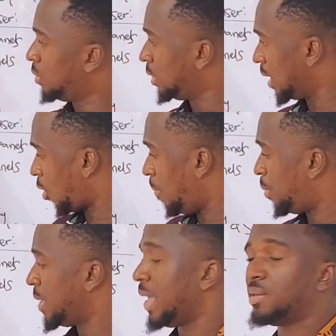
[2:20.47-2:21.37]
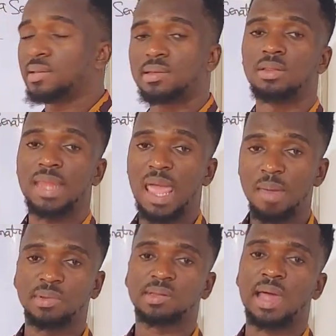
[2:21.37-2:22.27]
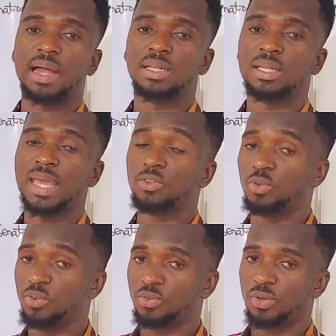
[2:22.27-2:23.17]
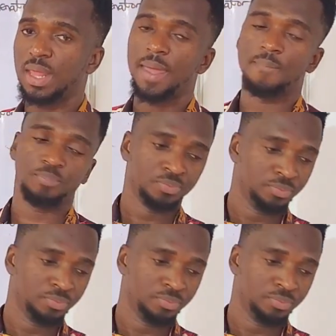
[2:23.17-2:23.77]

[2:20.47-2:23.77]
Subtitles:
the components names and get used to them.